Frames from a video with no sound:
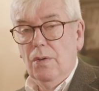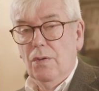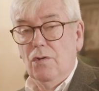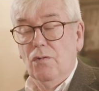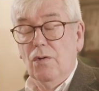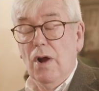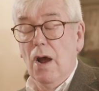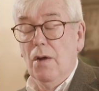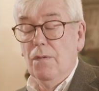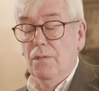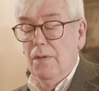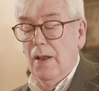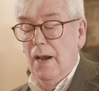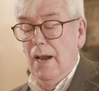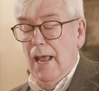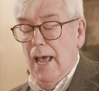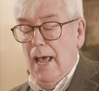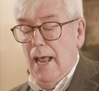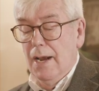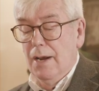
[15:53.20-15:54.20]
throughout the
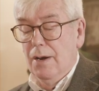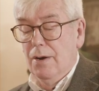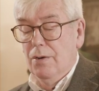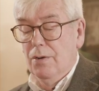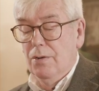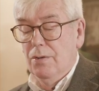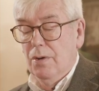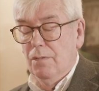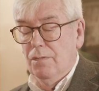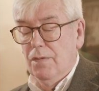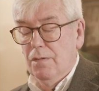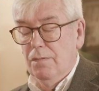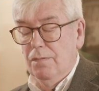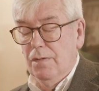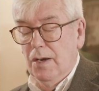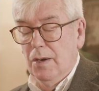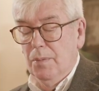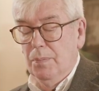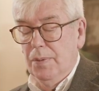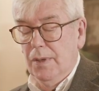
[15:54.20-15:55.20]
land of the
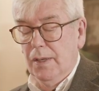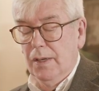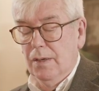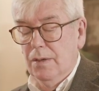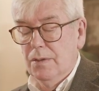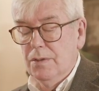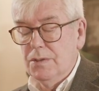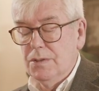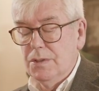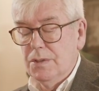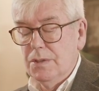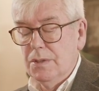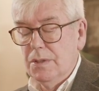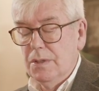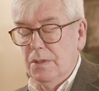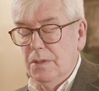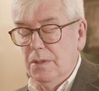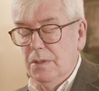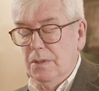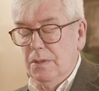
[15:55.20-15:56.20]
Philippines,
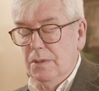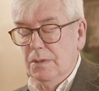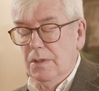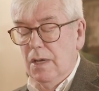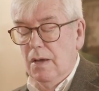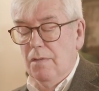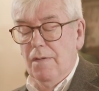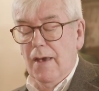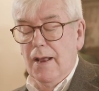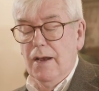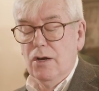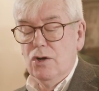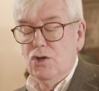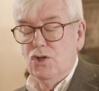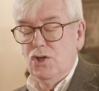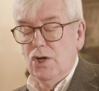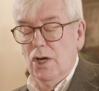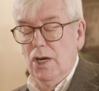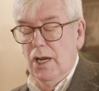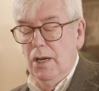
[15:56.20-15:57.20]

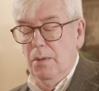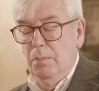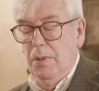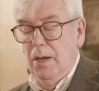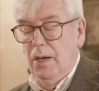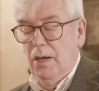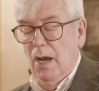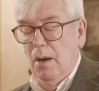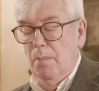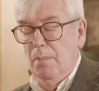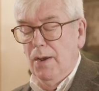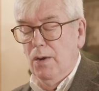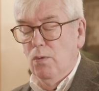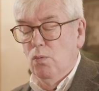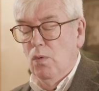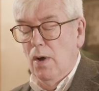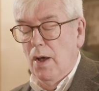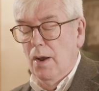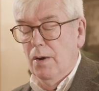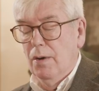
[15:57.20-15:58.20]
eventually becoming
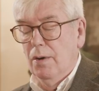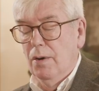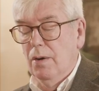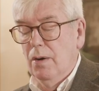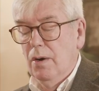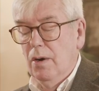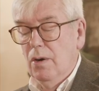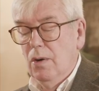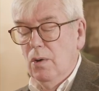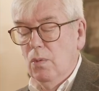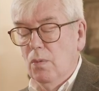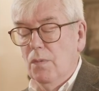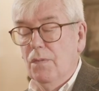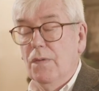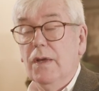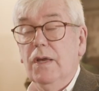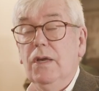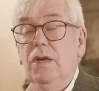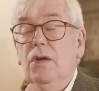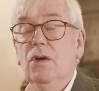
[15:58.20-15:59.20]
one with
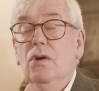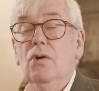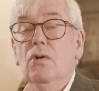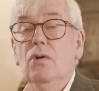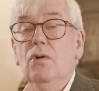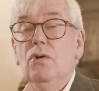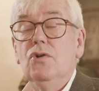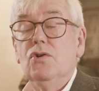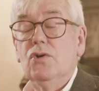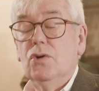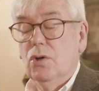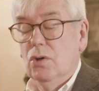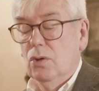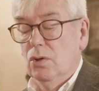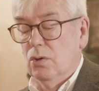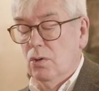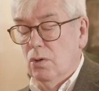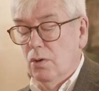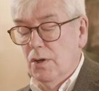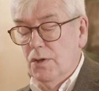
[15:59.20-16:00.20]
the huge
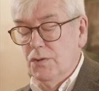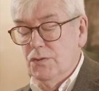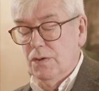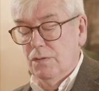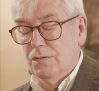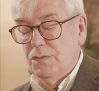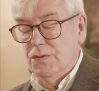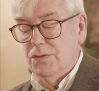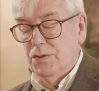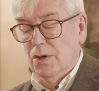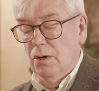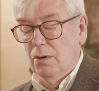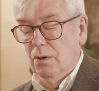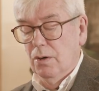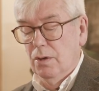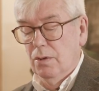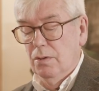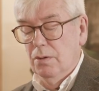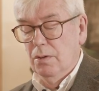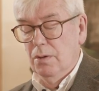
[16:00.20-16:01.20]
chorus of
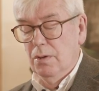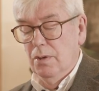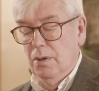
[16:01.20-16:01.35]
sorrow